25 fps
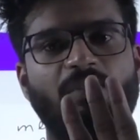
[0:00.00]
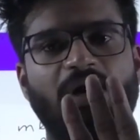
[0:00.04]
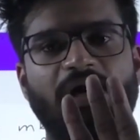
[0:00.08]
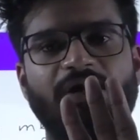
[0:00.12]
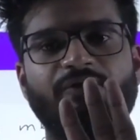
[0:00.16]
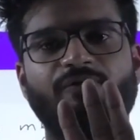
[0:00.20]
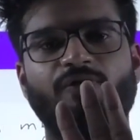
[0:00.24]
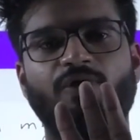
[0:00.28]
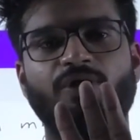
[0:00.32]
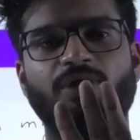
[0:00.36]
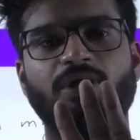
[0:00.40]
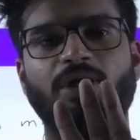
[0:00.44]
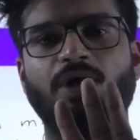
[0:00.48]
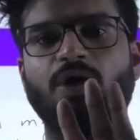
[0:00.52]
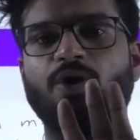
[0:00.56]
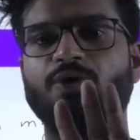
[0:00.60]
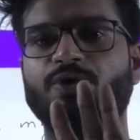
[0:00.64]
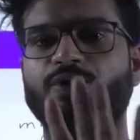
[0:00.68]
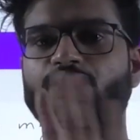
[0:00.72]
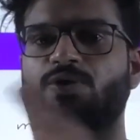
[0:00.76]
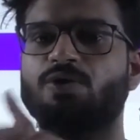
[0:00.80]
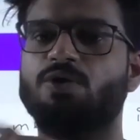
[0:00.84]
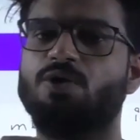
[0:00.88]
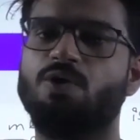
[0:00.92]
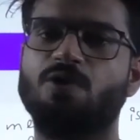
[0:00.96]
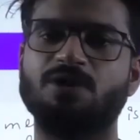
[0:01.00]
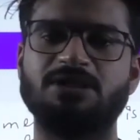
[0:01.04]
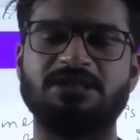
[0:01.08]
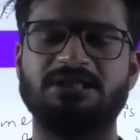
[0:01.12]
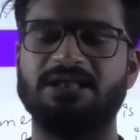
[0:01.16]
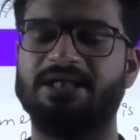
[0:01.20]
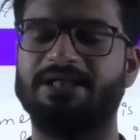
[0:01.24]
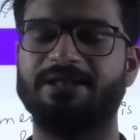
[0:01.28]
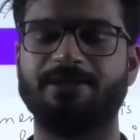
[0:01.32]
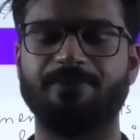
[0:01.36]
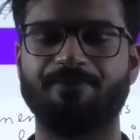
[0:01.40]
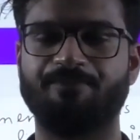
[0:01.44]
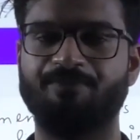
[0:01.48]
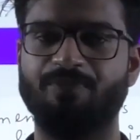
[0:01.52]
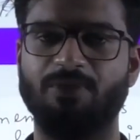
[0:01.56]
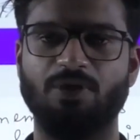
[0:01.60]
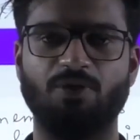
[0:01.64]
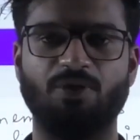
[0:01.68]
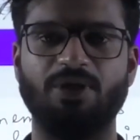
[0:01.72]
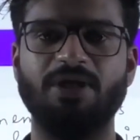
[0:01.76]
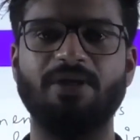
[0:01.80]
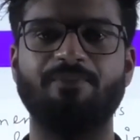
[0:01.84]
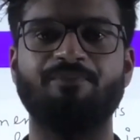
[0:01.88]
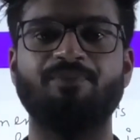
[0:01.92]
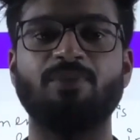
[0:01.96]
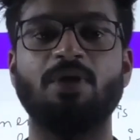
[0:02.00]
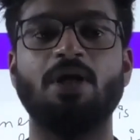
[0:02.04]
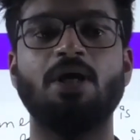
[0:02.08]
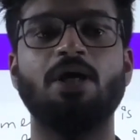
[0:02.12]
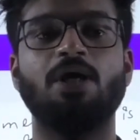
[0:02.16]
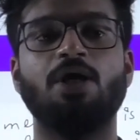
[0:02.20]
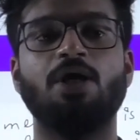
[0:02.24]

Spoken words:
I won't allow you to go inside. Okay?